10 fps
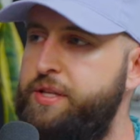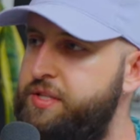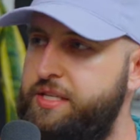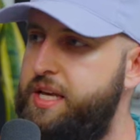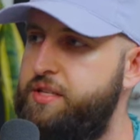been
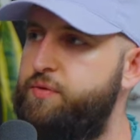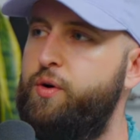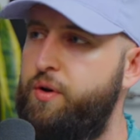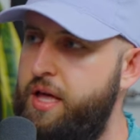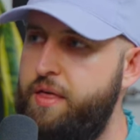
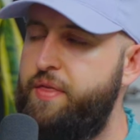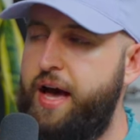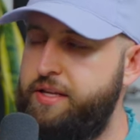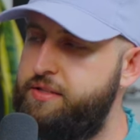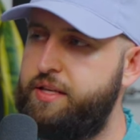successful,
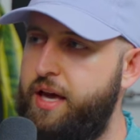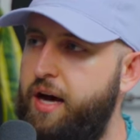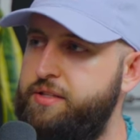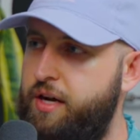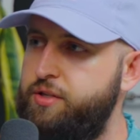that is the
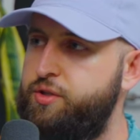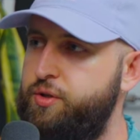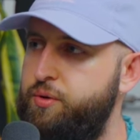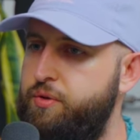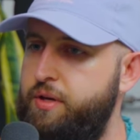God's honest
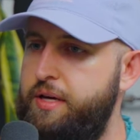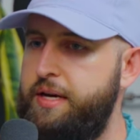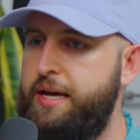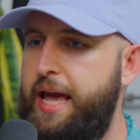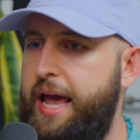truth.
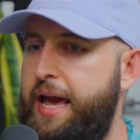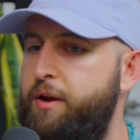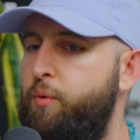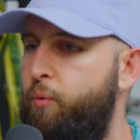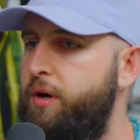
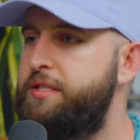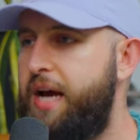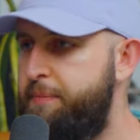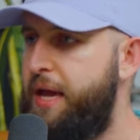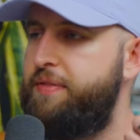And once
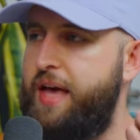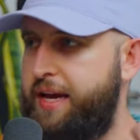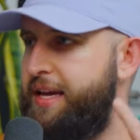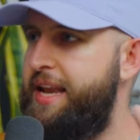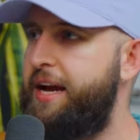I made
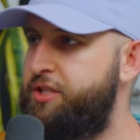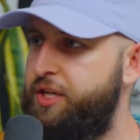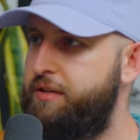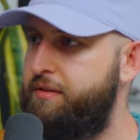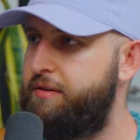that
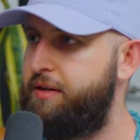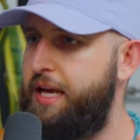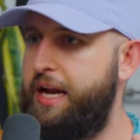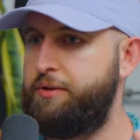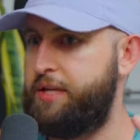connection,
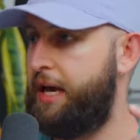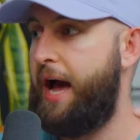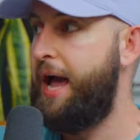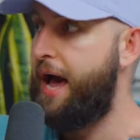and I was like, I